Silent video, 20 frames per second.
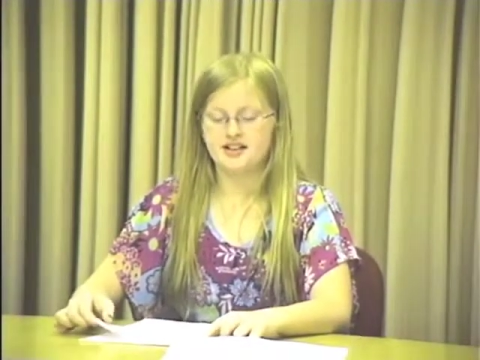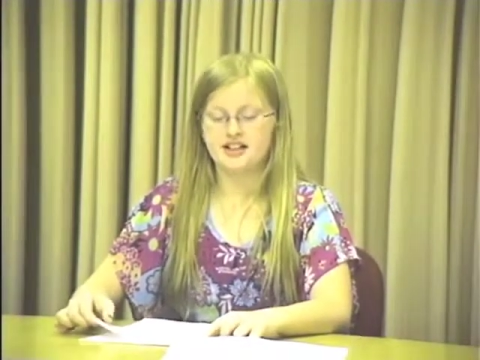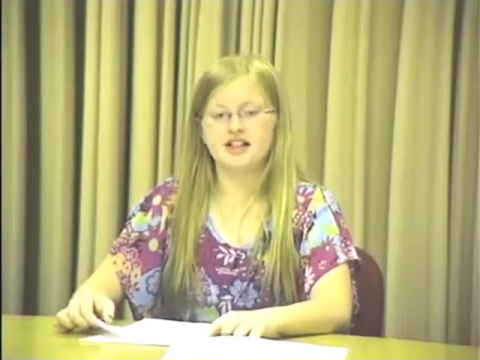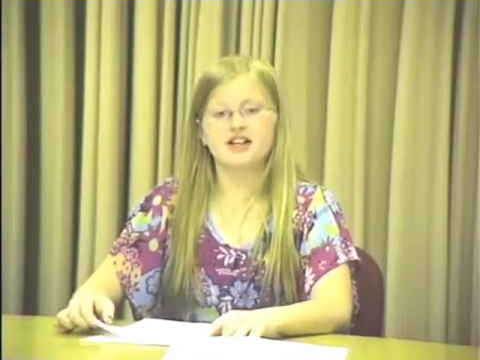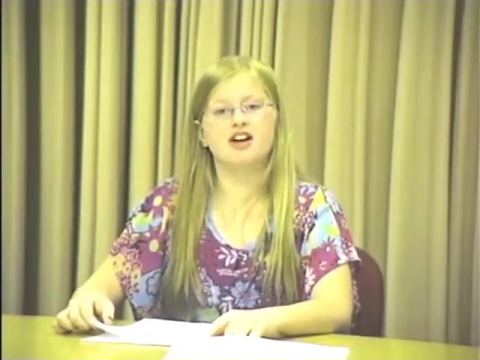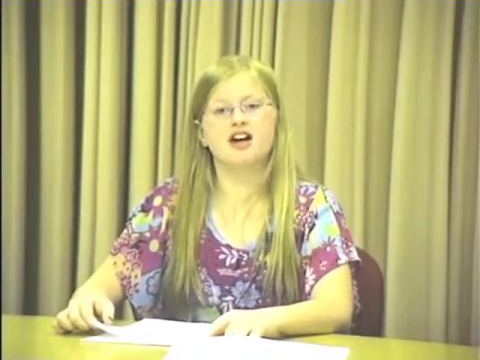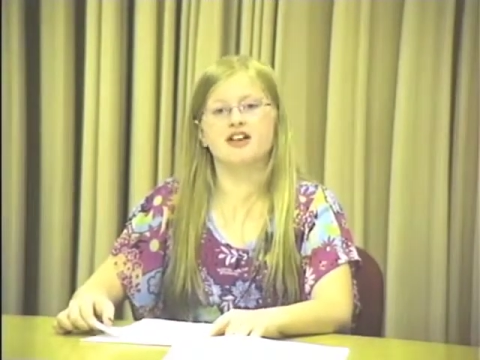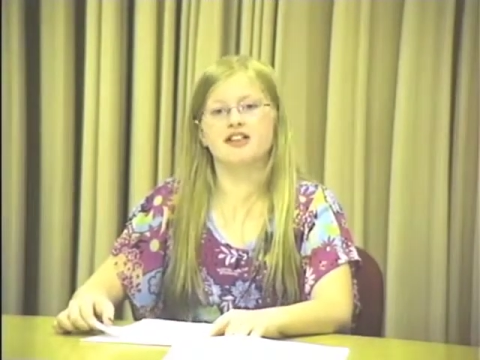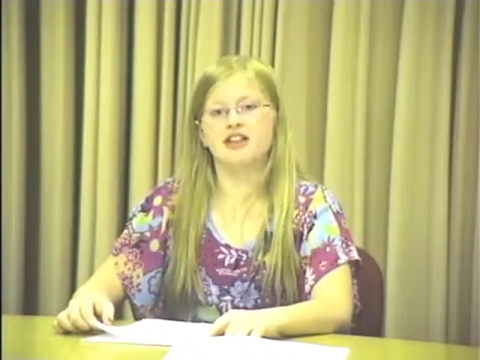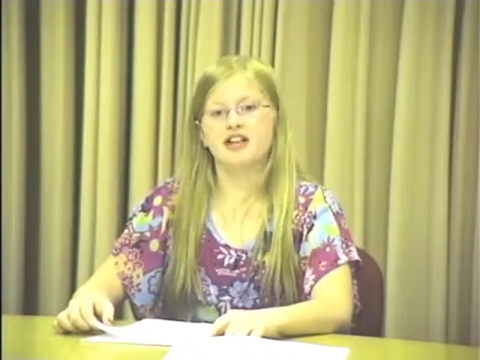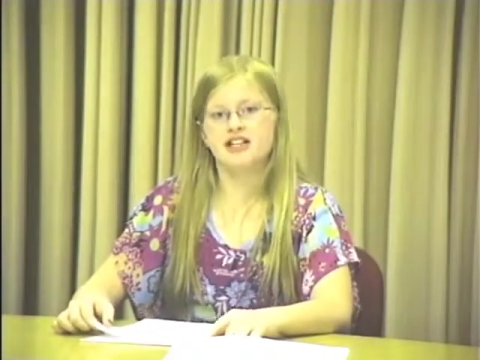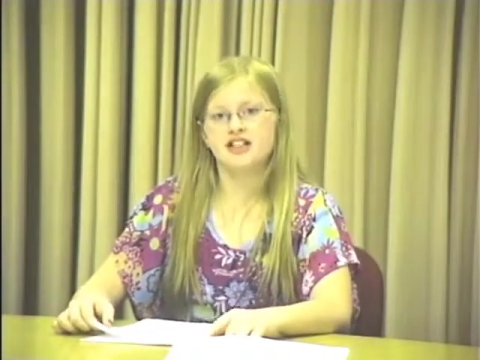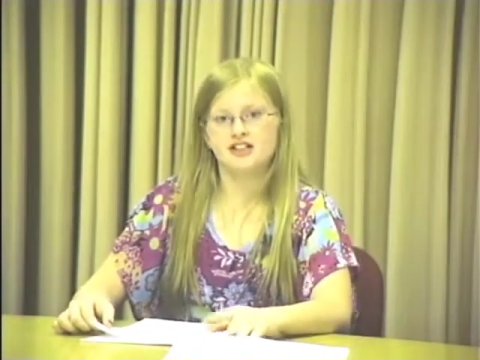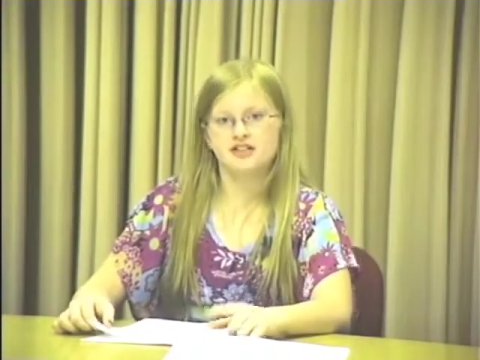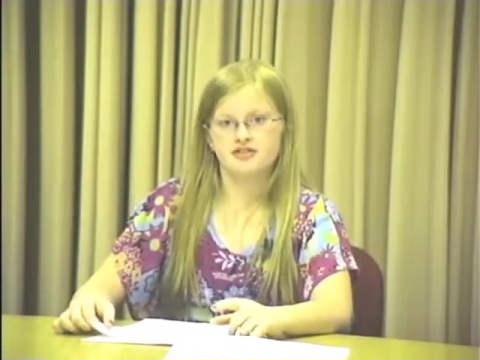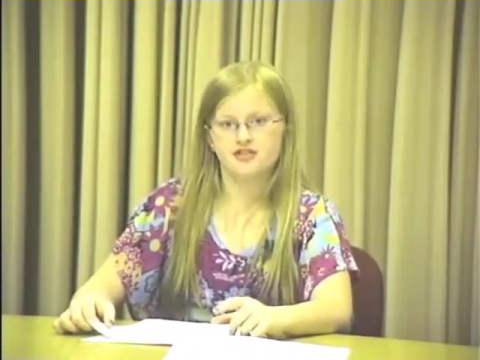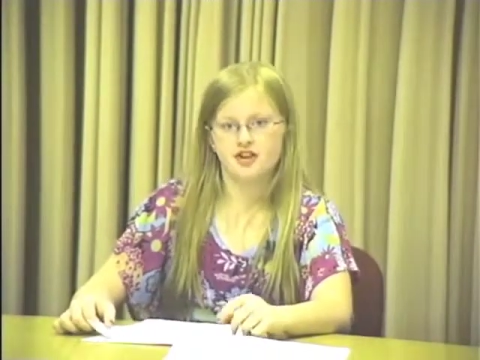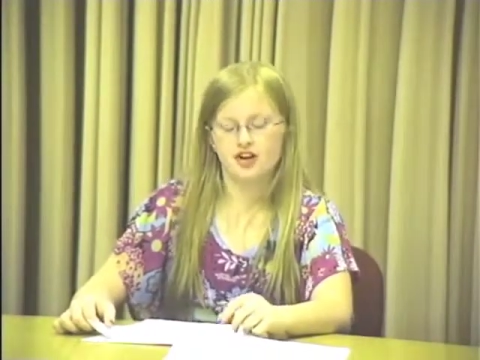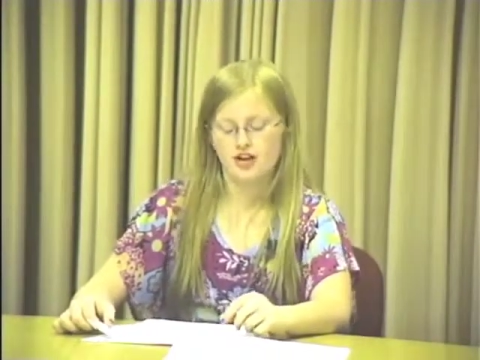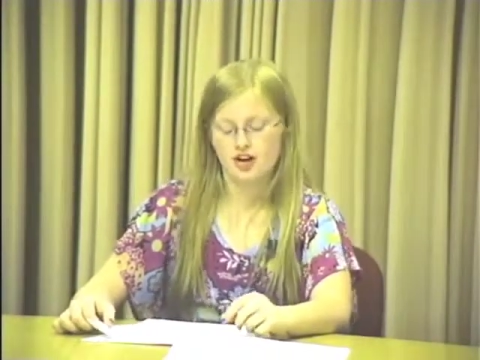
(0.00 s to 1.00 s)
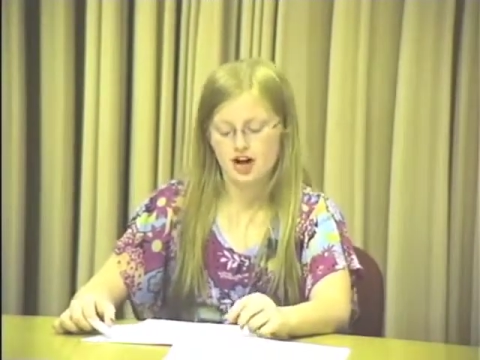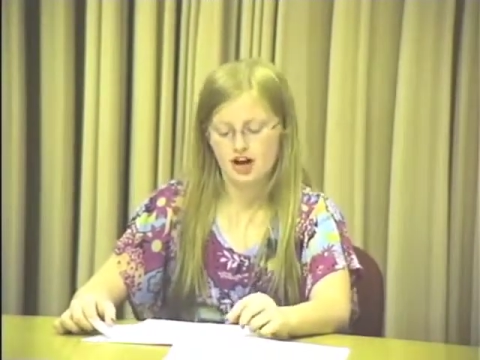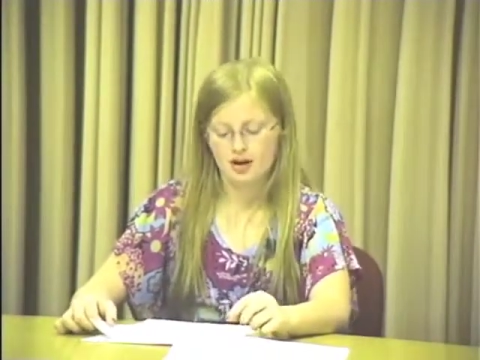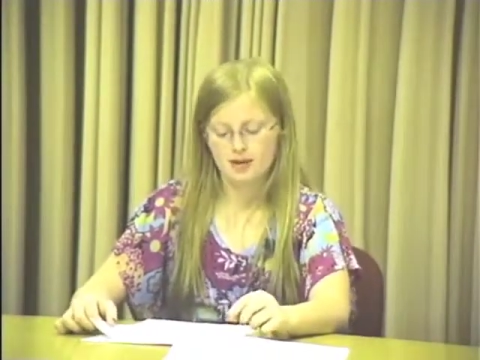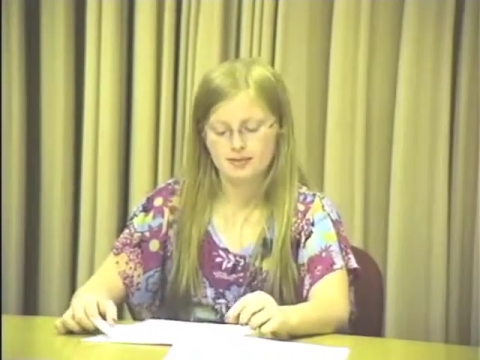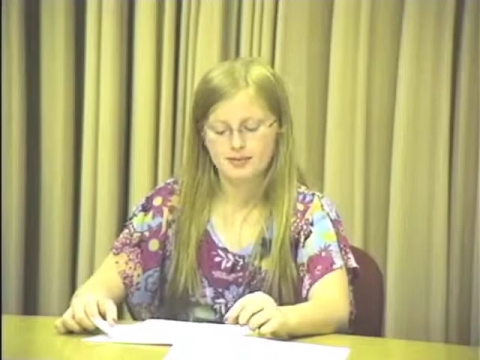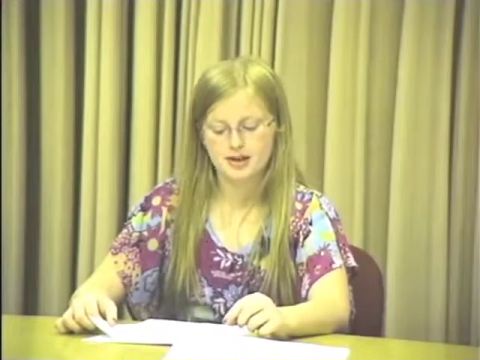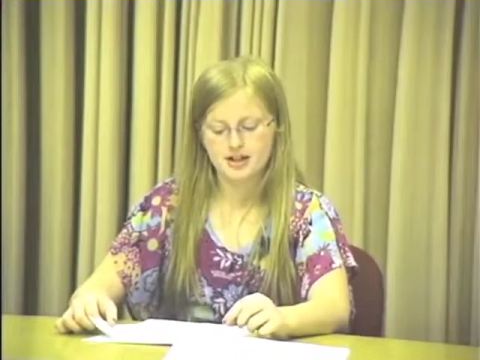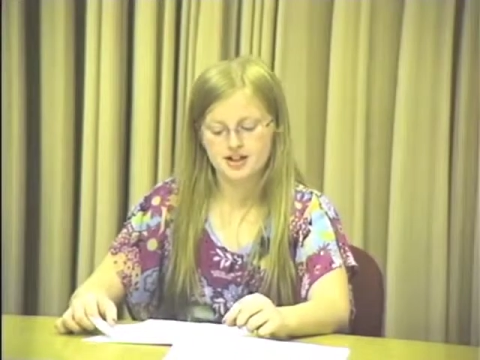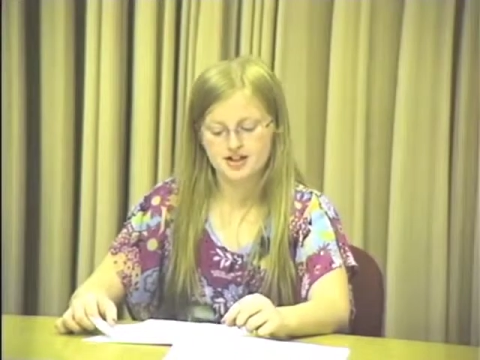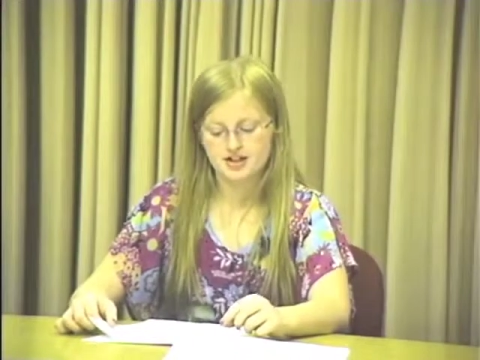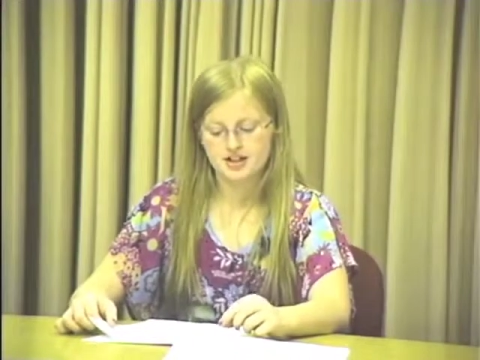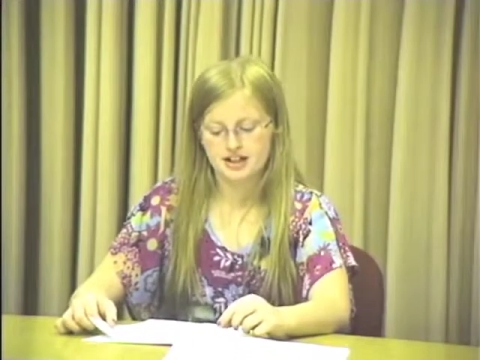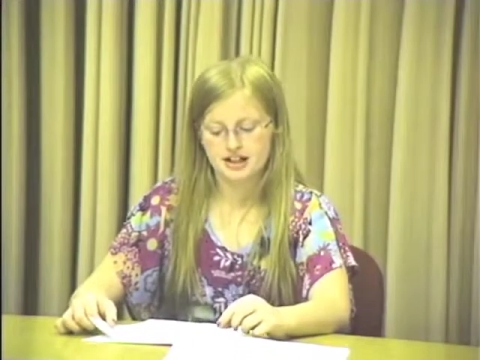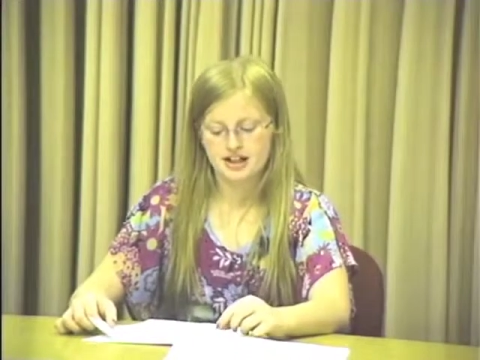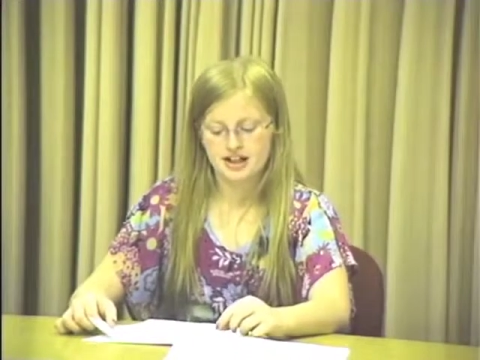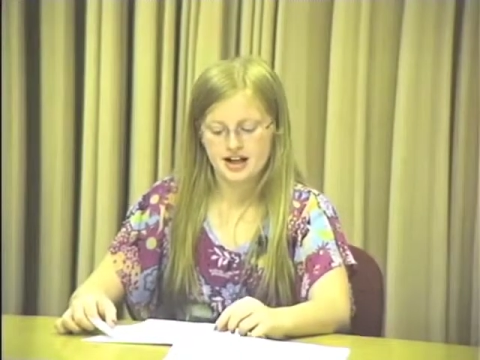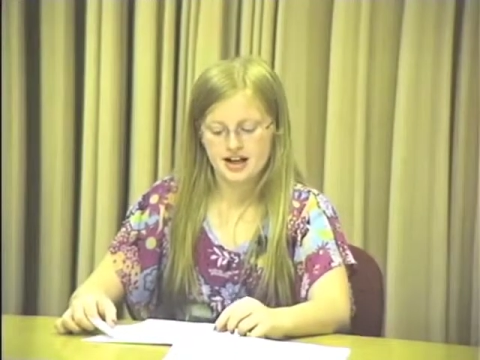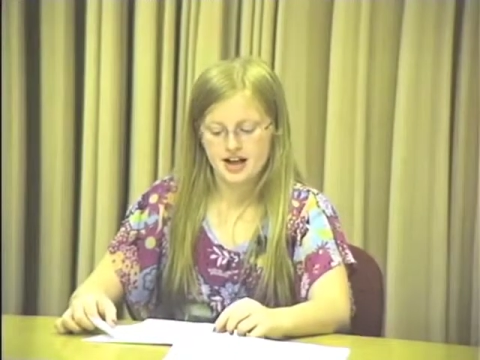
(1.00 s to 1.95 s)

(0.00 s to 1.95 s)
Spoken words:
here at Laytonsville Elementary.